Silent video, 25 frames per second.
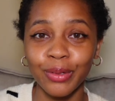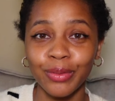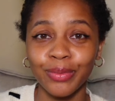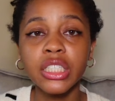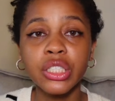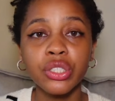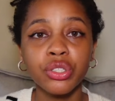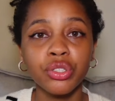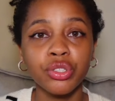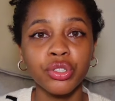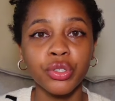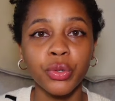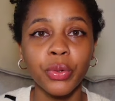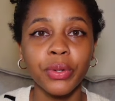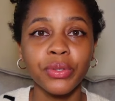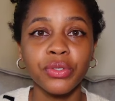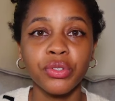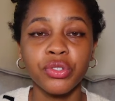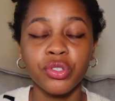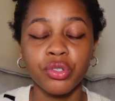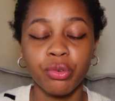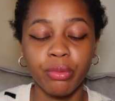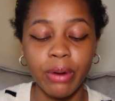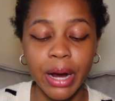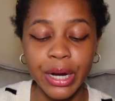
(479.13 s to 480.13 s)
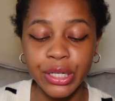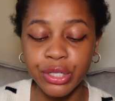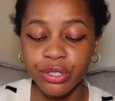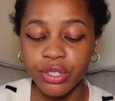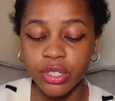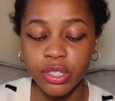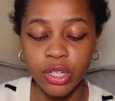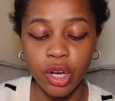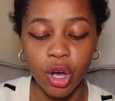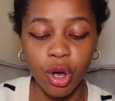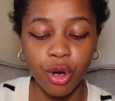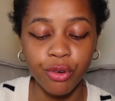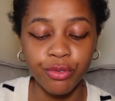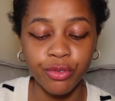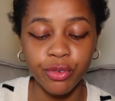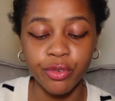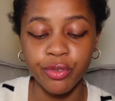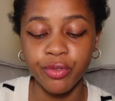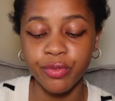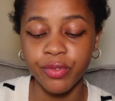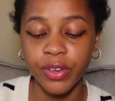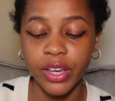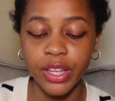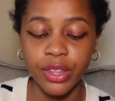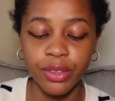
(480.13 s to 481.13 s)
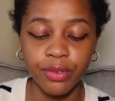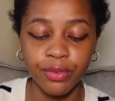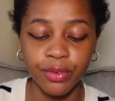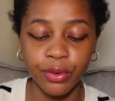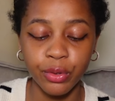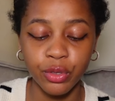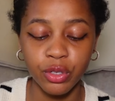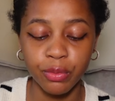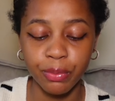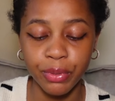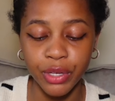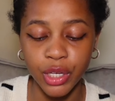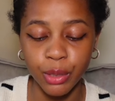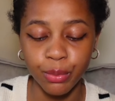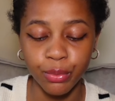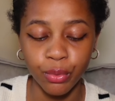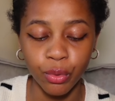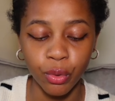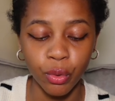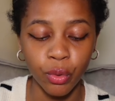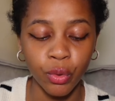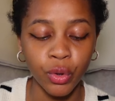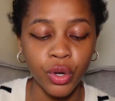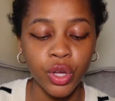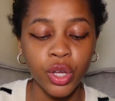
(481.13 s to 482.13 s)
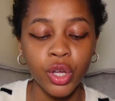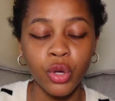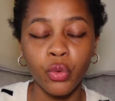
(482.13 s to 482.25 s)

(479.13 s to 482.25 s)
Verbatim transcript: The thing to do is to surround yourself with faith-filled people.